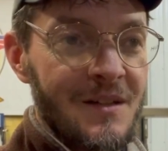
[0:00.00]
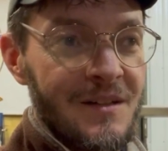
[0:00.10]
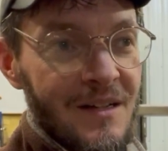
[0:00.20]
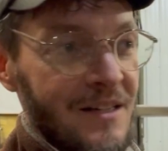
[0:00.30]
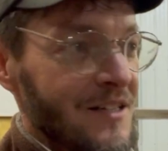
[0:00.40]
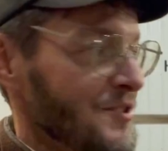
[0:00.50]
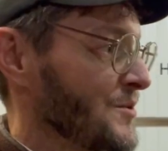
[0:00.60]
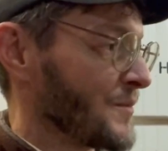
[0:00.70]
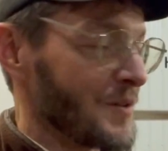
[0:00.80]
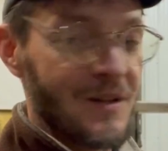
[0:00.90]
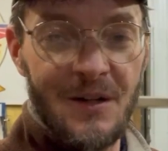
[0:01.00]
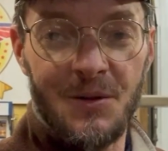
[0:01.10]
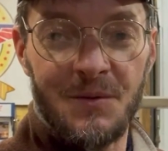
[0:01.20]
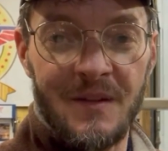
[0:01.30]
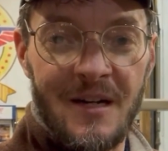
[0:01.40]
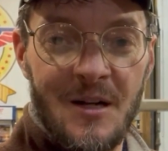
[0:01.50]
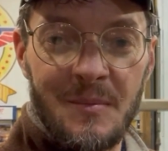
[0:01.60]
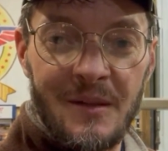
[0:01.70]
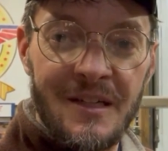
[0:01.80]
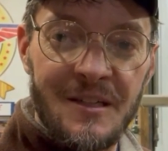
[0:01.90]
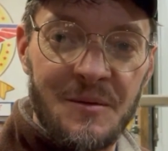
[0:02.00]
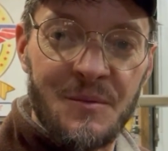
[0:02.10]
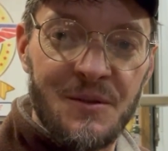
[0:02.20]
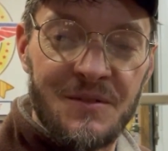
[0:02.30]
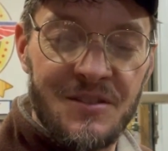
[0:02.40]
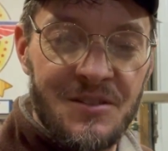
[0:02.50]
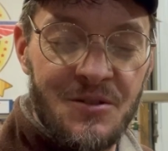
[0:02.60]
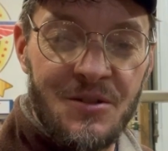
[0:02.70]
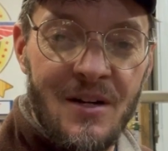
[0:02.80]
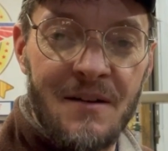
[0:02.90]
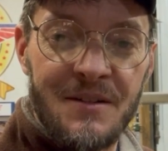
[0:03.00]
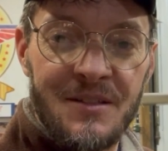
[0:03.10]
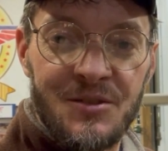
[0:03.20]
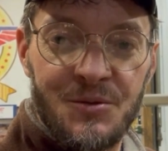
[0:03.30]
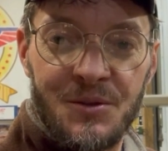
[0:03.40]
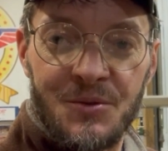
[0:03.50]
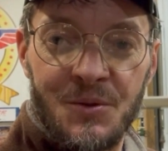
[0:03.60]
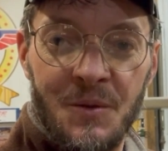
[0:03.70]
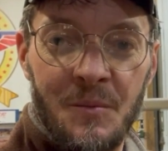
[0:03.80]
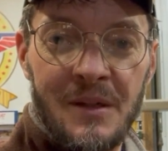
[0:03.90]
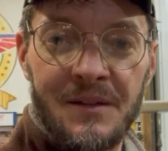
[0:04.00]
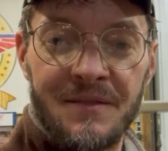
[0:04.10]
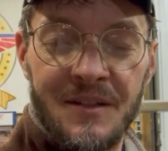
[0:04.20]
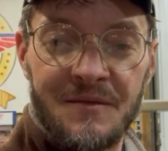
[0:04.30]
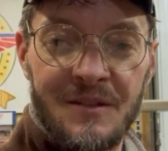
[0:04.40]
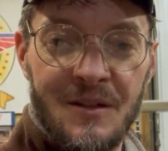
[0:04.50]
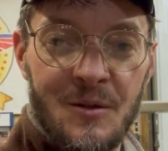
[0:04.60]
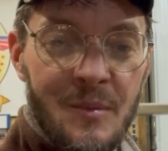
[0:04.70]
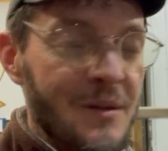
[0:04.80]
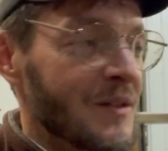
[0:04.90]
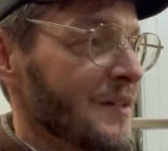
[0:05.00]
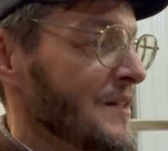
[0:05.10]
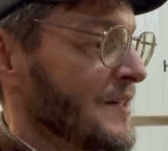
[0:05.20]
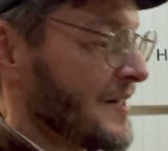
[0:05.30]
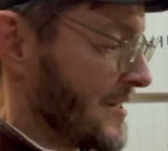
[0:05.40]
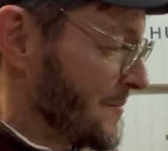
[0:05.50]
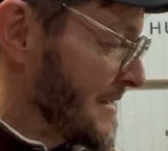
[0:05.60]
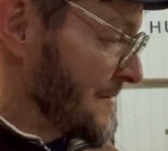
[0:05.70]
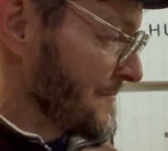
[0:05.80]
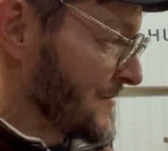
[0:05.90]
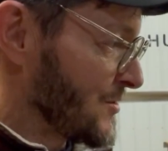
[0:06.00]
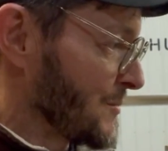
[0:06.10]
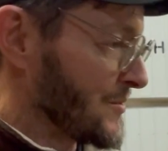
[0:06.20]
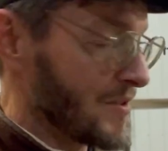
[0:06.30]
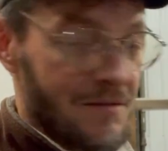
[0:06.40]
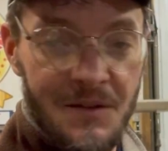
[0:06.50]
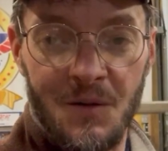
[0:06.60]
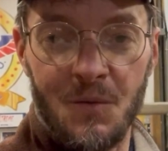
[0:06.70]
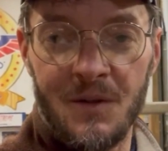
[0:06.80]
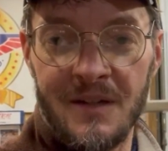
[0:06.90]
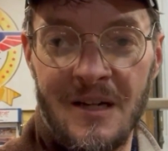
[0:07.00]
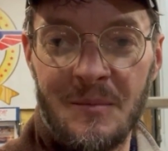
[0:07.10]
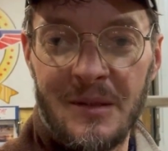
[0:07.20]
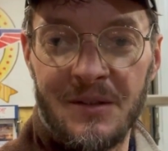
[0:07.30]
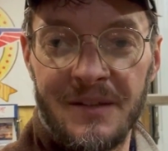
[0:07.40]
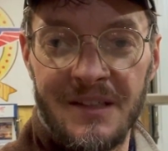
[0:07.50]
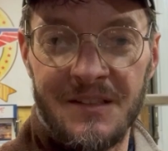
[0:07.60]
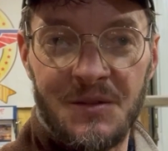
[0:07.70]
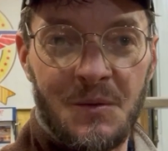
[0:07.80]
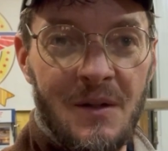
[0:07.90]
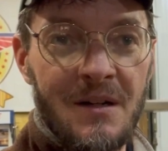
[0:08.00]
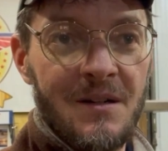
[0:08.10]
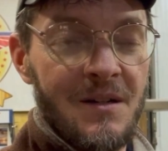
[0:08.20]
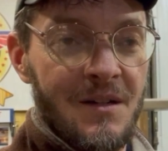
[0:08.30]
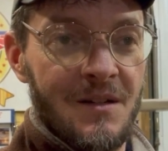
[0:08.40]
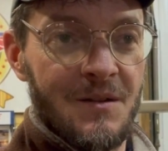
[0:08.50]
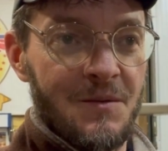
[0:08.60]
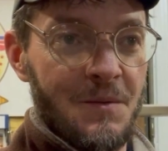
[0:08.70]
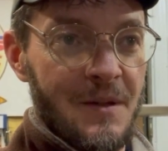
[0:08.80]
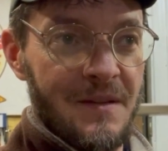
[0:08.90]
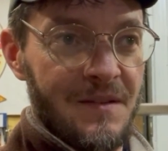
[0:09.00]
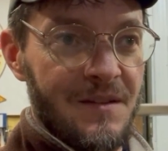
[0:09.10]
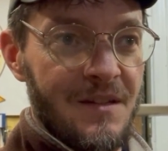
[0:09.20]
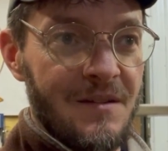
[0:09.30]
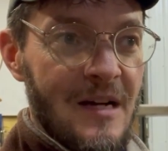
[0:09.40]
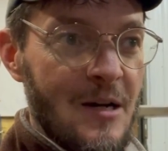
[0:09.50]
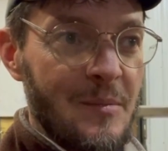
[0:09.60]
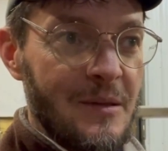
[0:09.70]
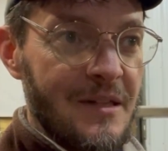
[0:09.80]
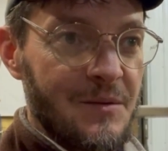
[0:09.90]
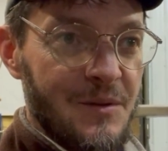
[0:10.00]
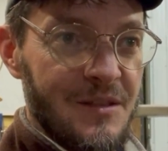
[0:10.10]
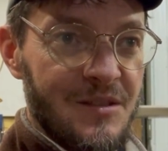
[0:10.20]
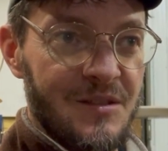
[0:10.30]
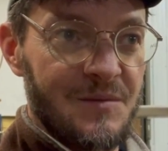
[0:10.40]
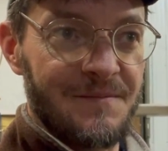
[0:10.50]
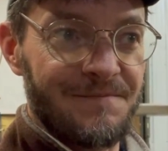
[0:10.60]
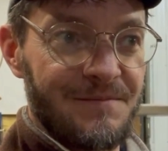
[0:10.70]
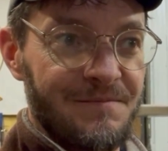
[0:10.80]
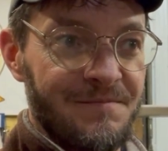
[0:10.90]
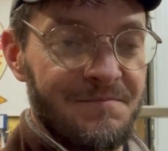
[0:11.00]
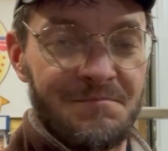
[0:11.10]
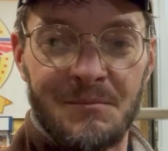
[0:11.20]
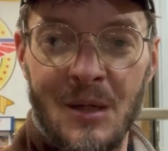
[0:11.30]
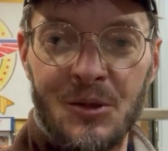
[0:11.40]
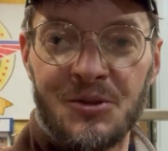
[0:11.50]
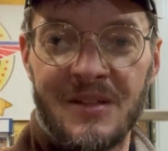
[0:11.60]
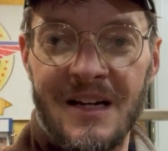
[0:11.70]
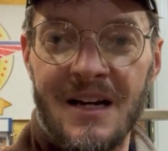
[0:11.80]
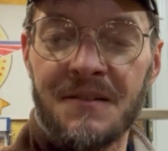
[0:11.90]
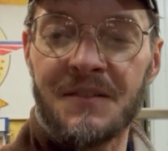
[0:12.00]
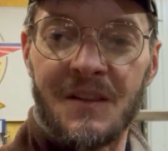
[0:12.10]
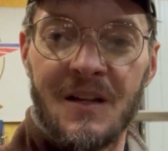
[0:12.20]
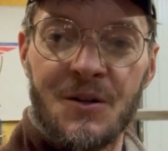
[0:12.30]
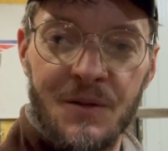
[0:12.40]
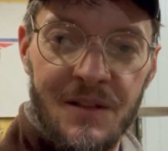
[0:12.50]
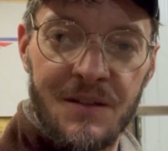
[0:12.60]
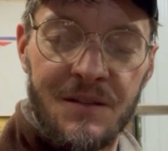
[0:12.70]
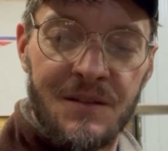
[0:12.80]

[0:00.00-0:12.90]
And as you load the airplane, it moves the center of gravity sort of toward the middle of the envelope. In my Super seven oh one, I built it to where when the airplane was most aft loaded,